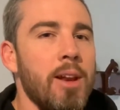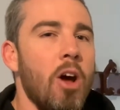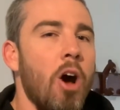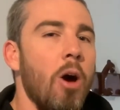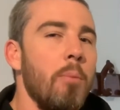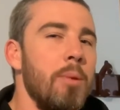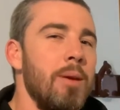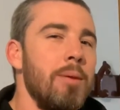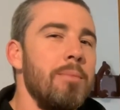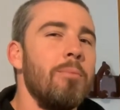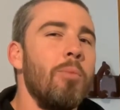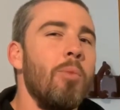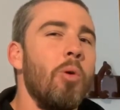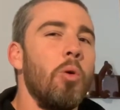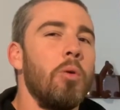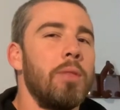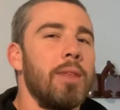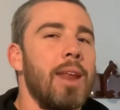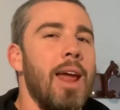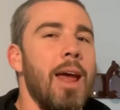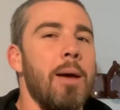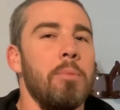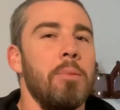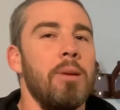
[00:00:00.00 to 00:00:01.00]
I'll be more than
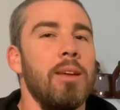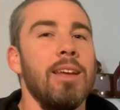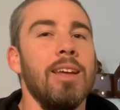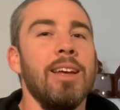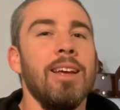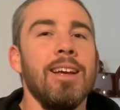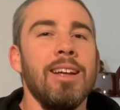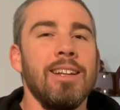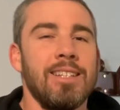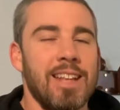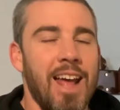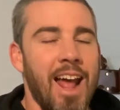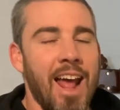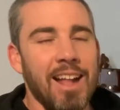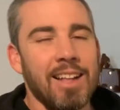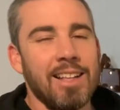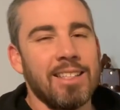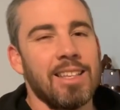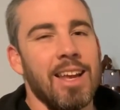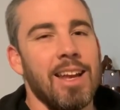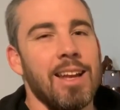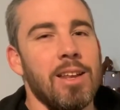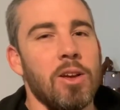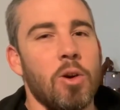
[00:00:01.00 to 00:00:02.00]
happy to answer any